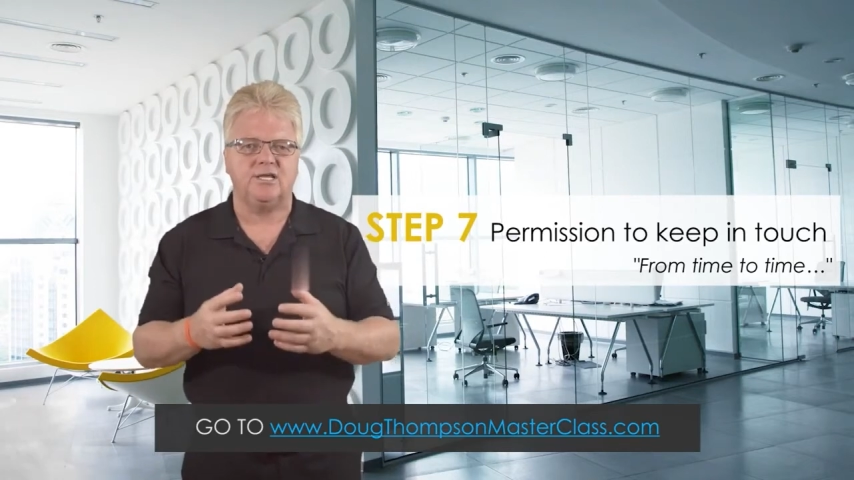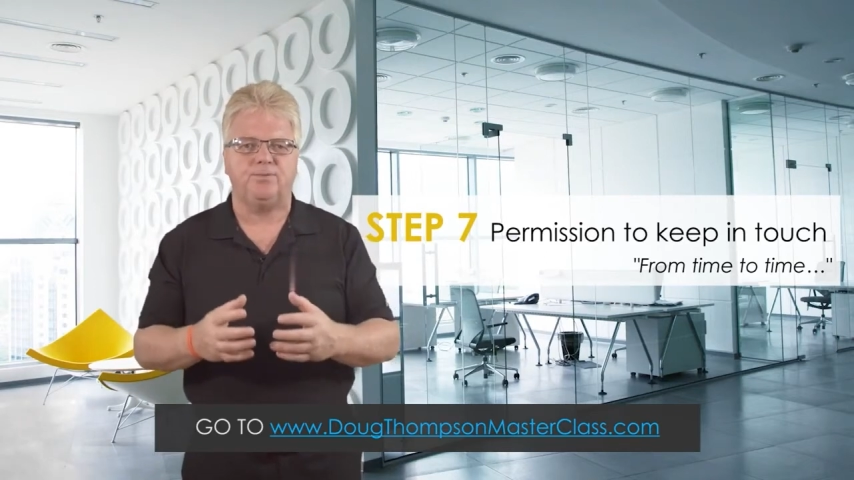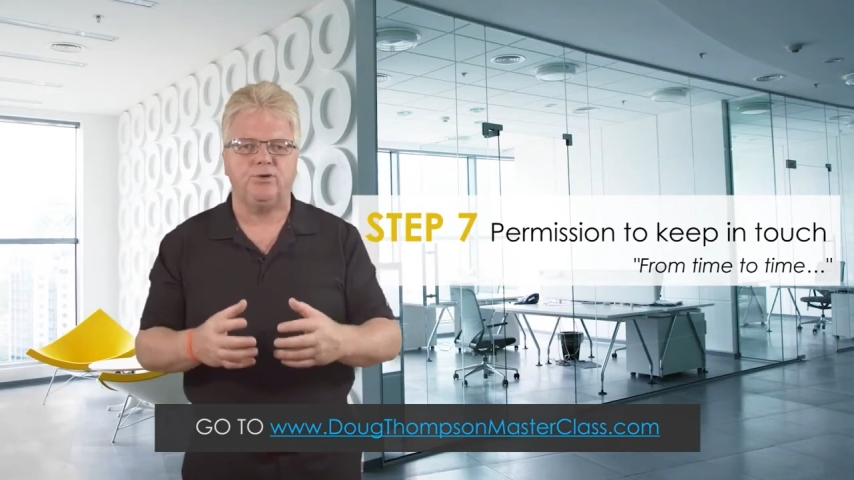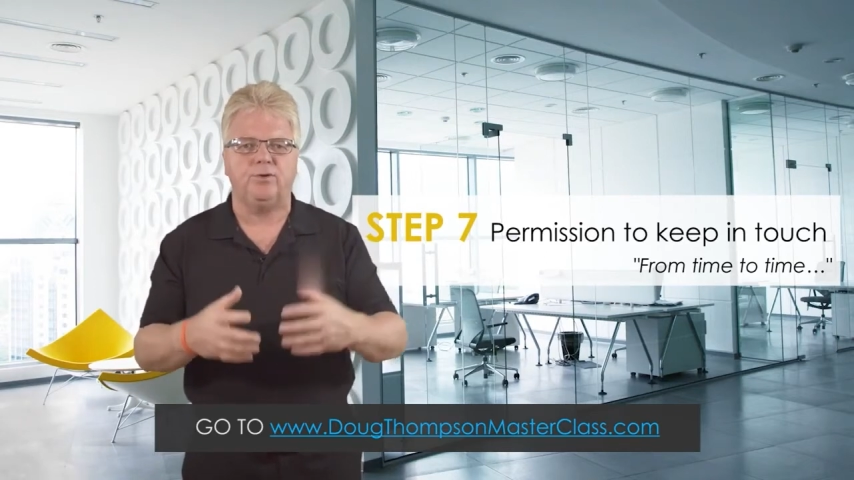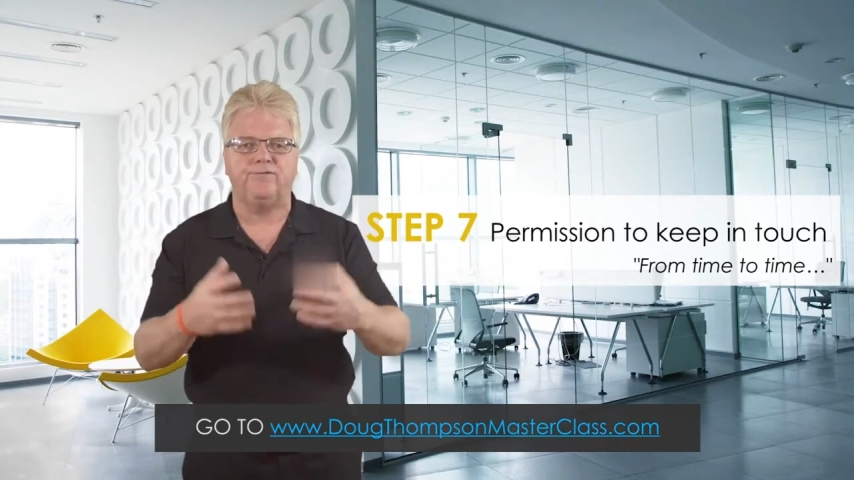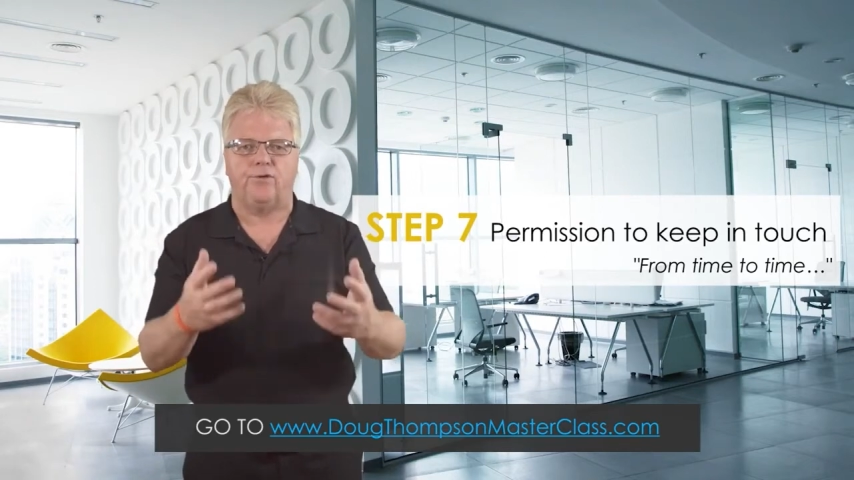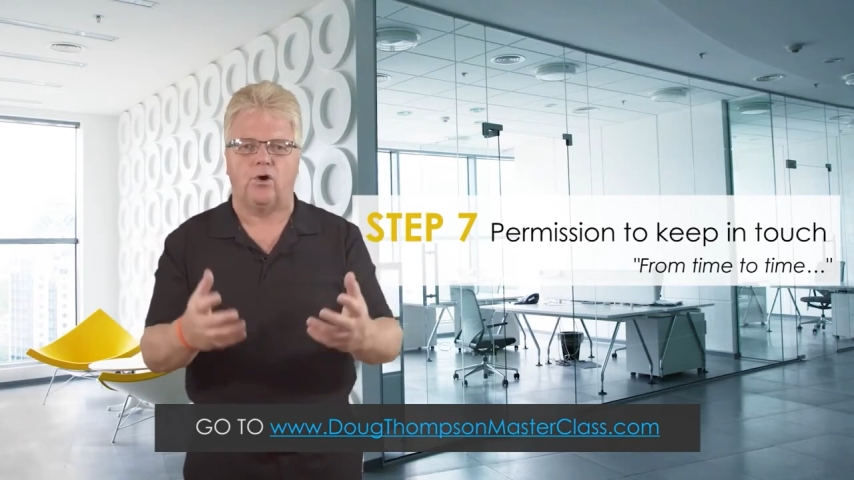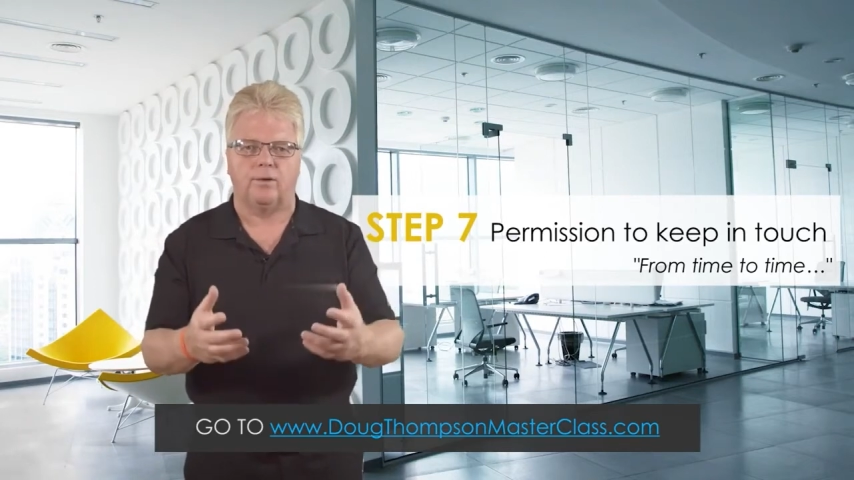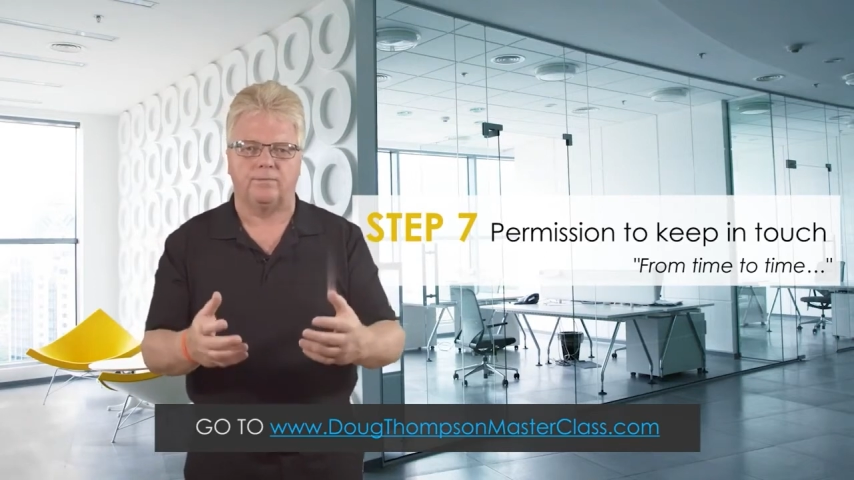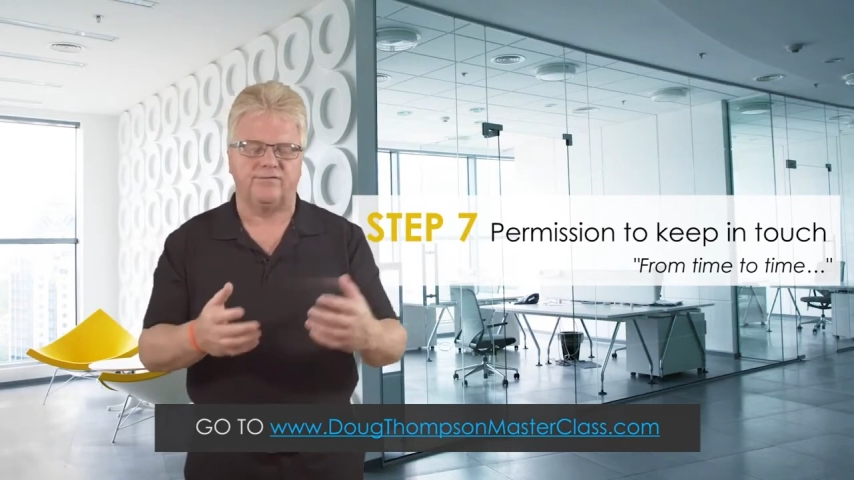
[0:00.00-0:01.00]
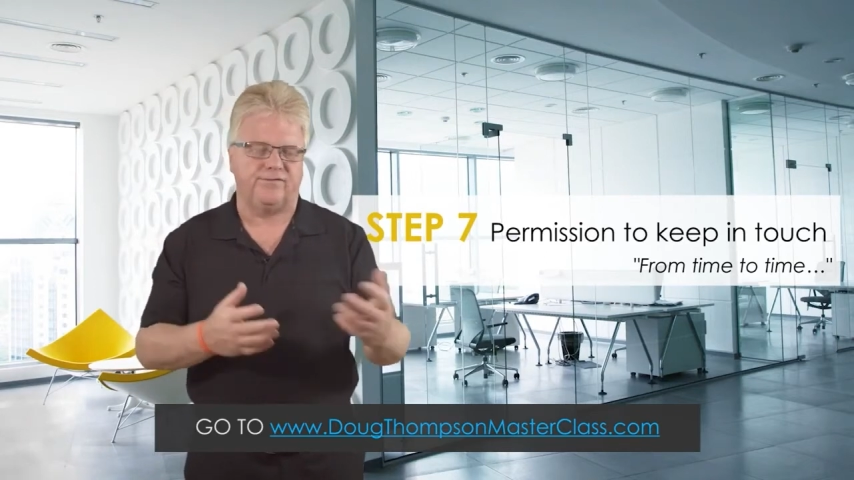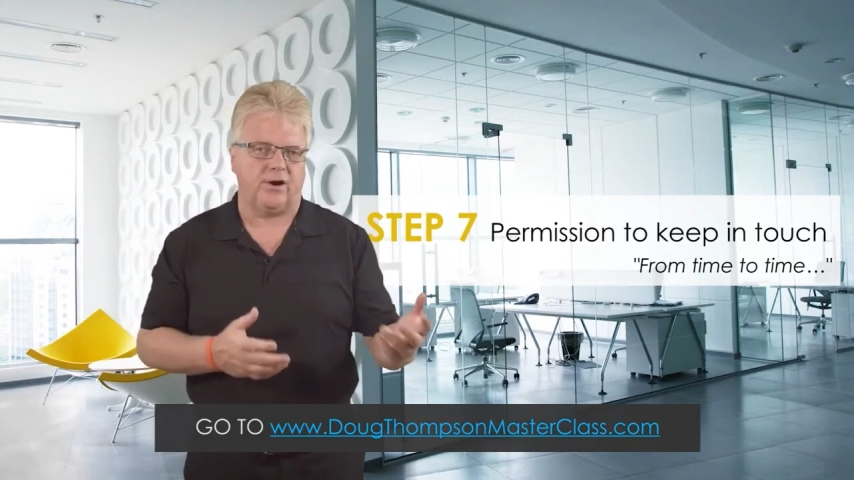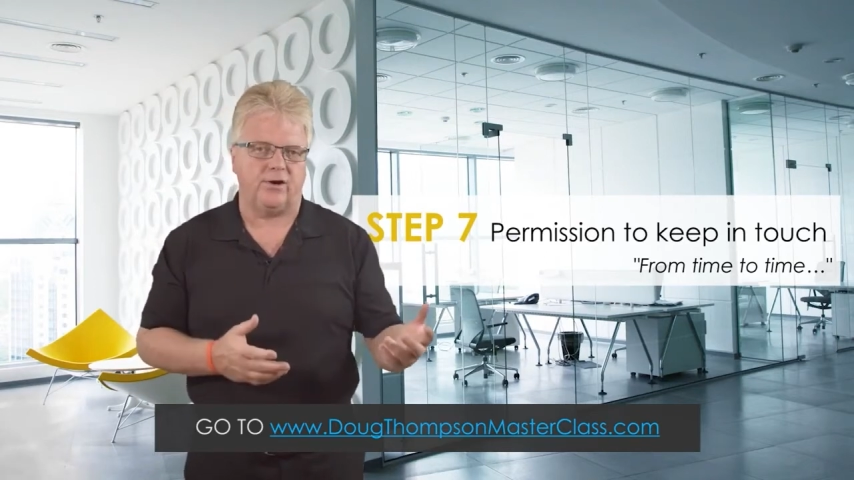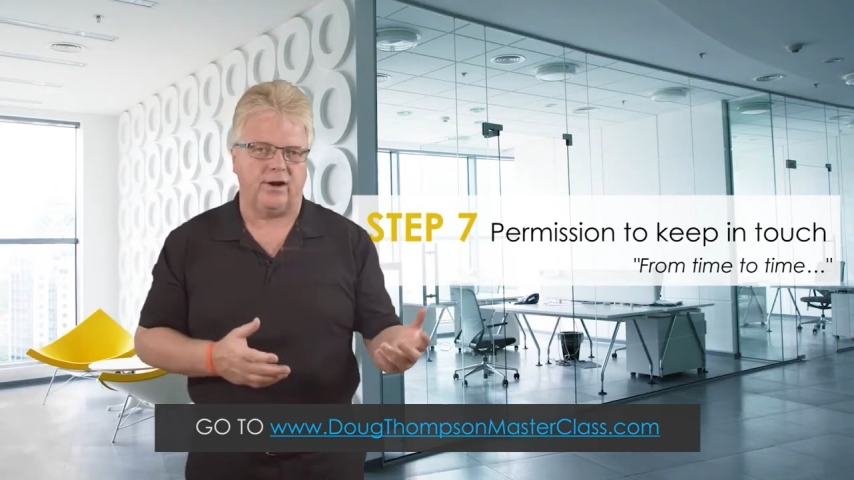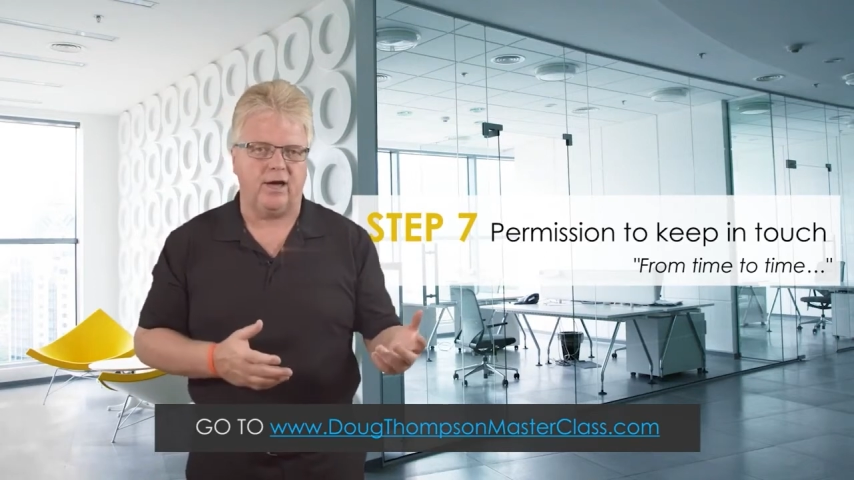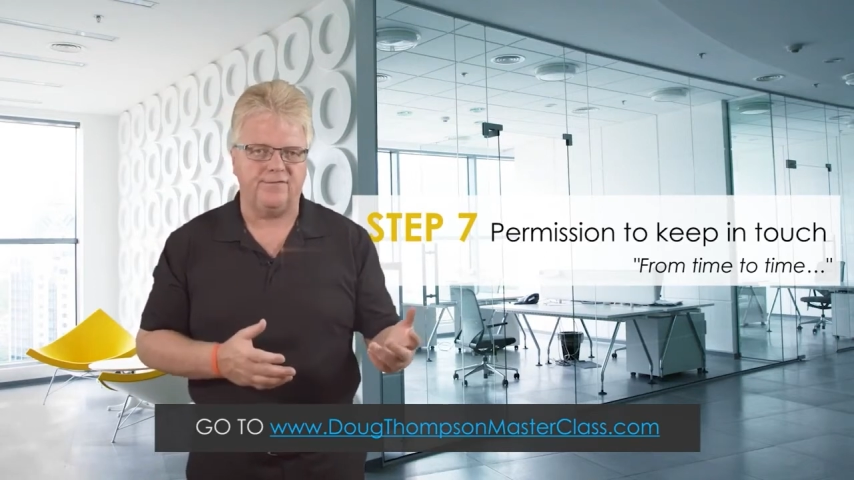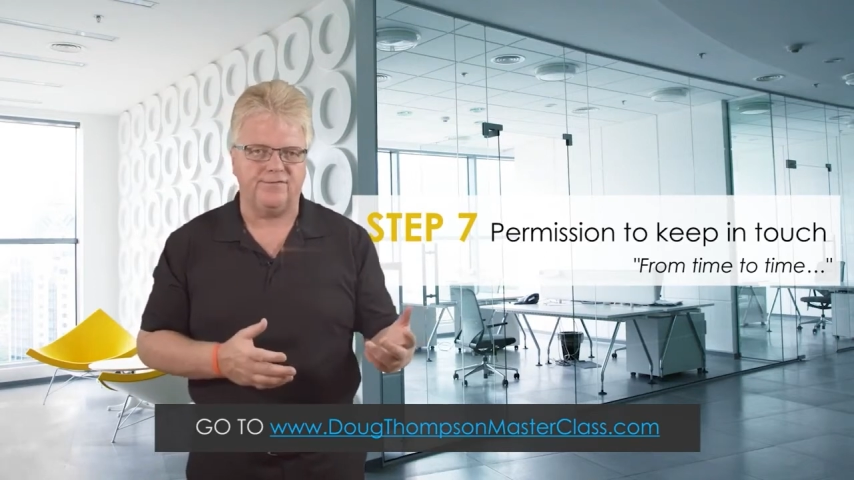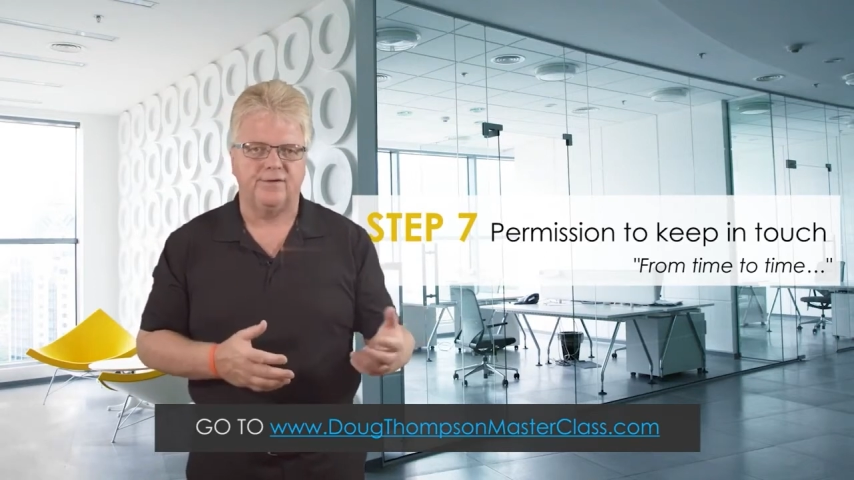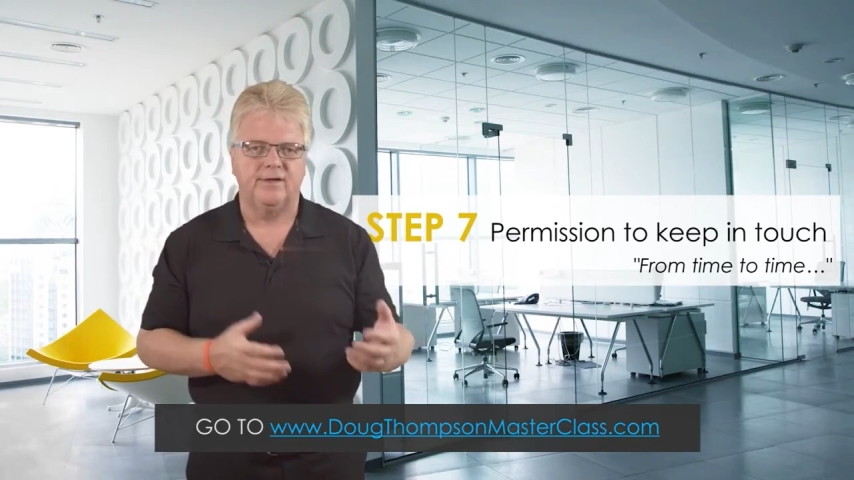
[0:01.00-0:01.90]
keep you informed. Fair enough?